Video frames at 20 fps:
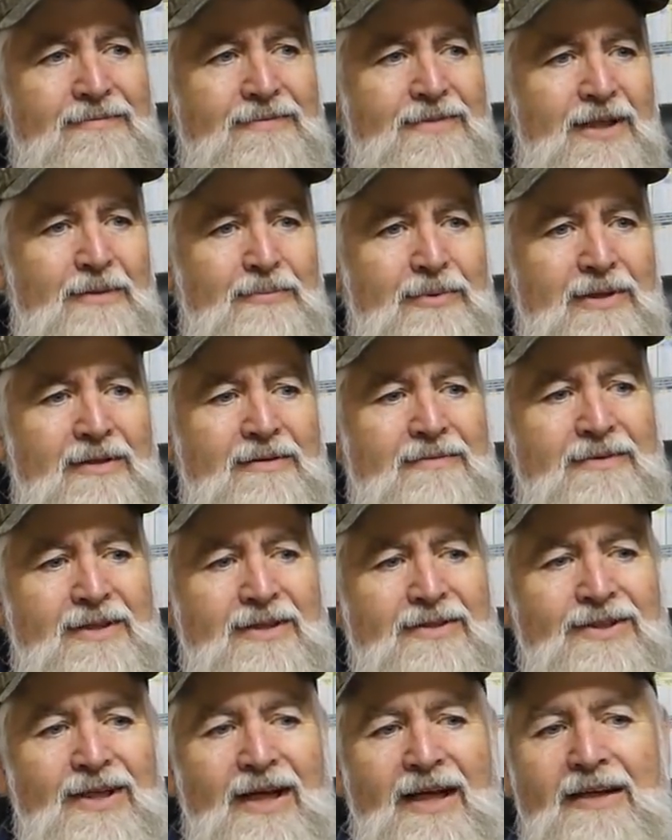shipping
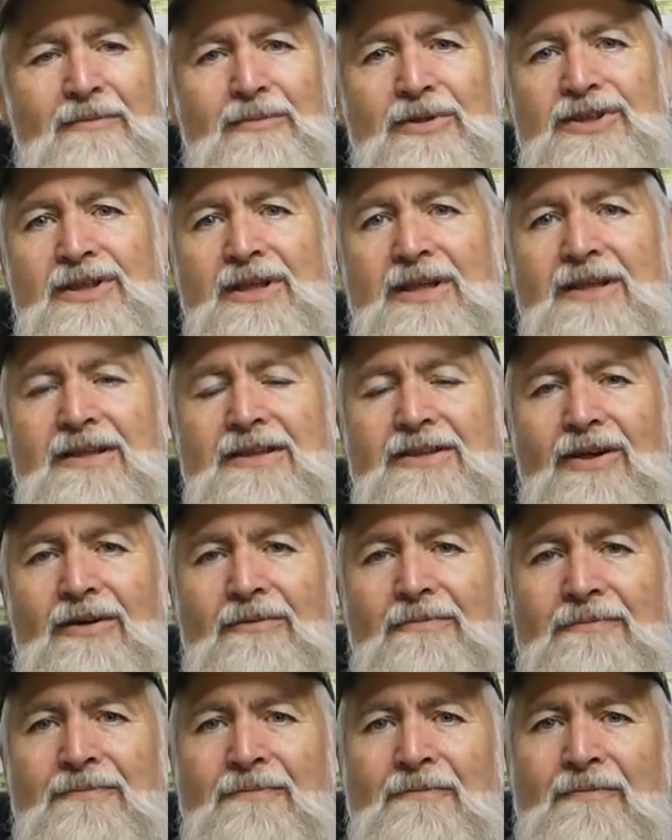container machine
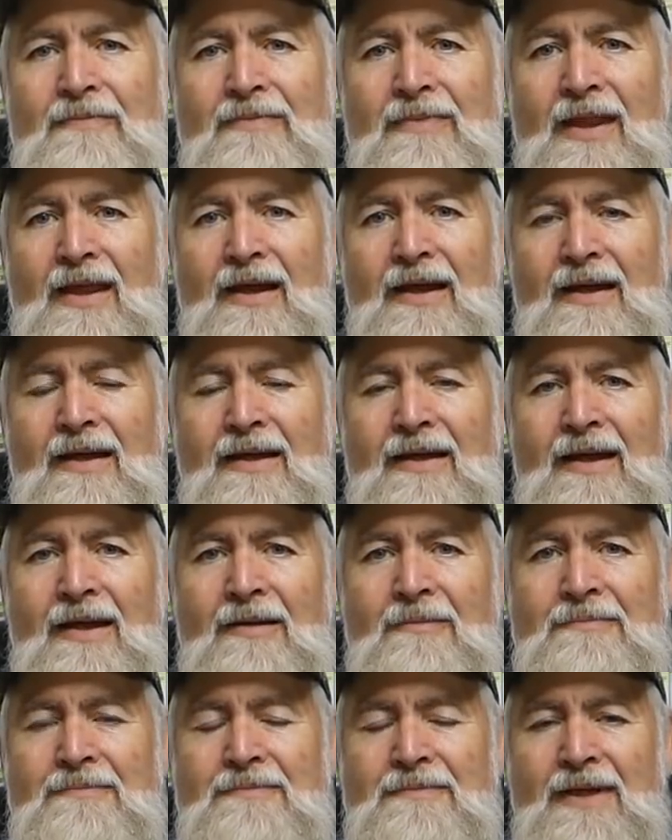shop, and
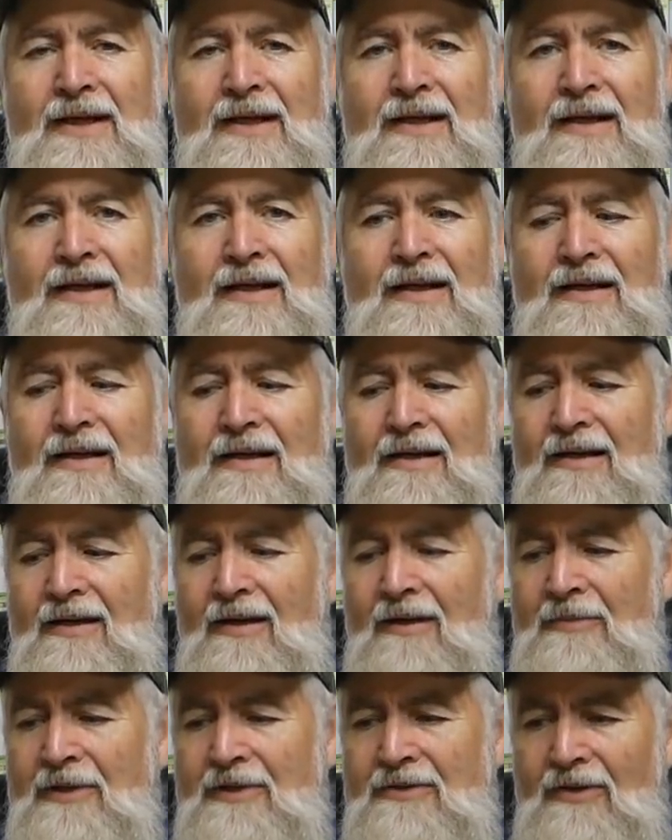
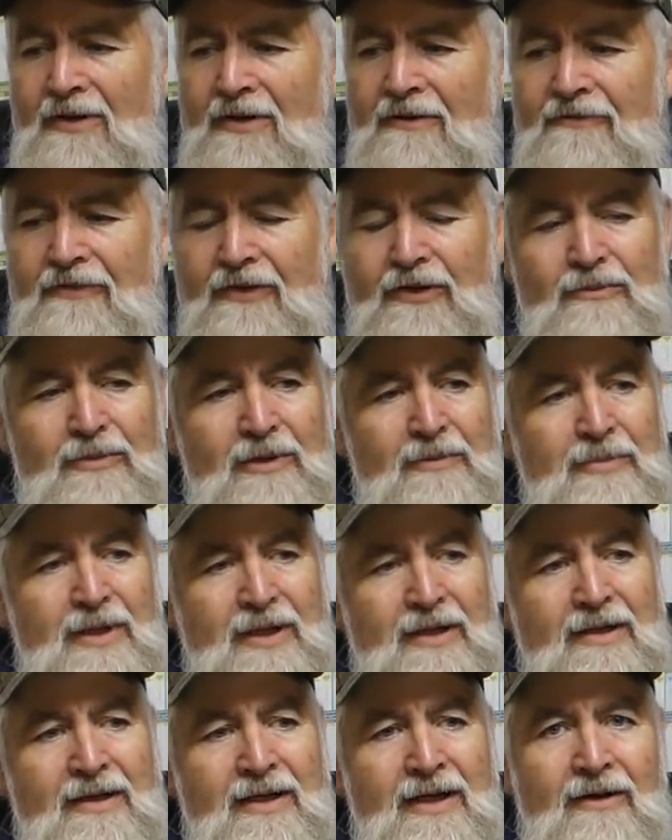I've been trying to film a
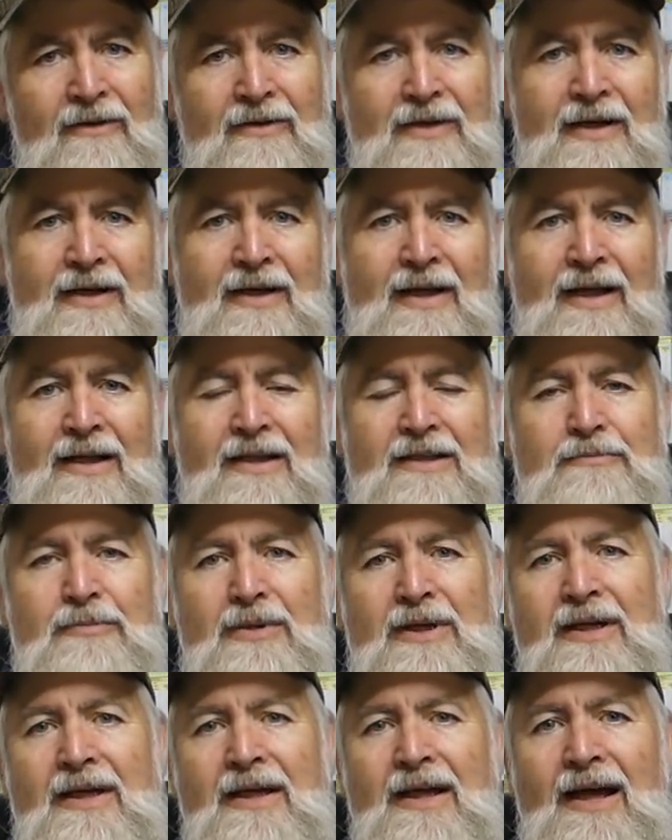bit. You know, I did an
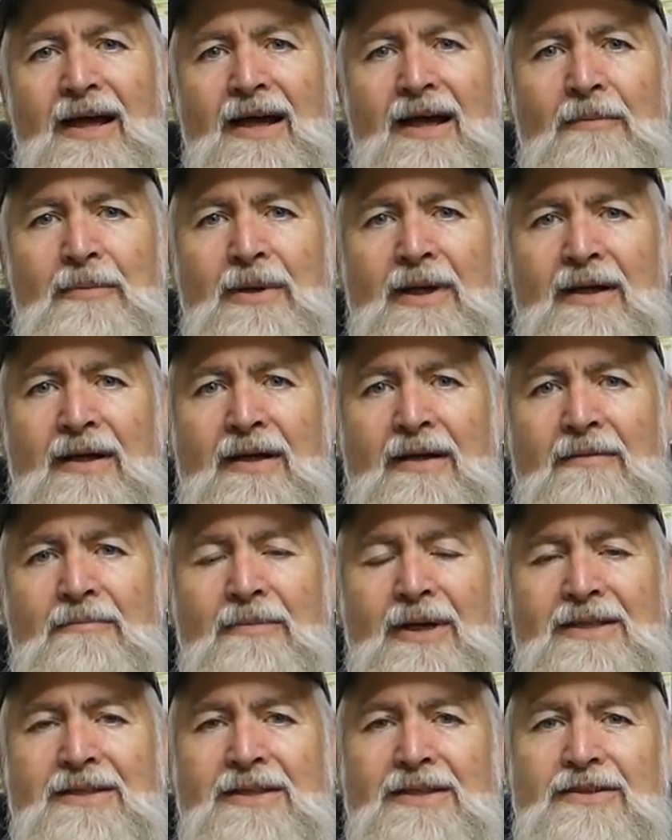LSB carby and a
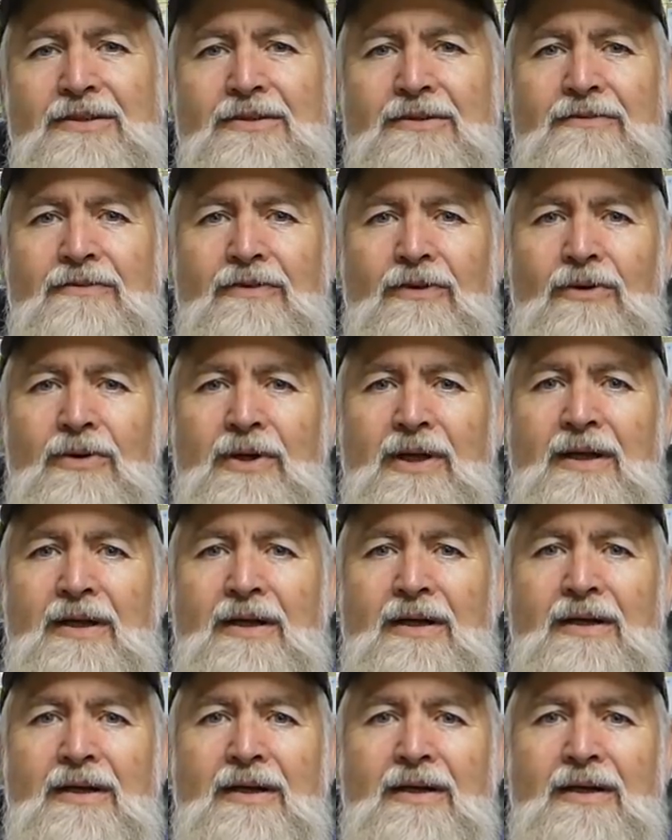Massey 240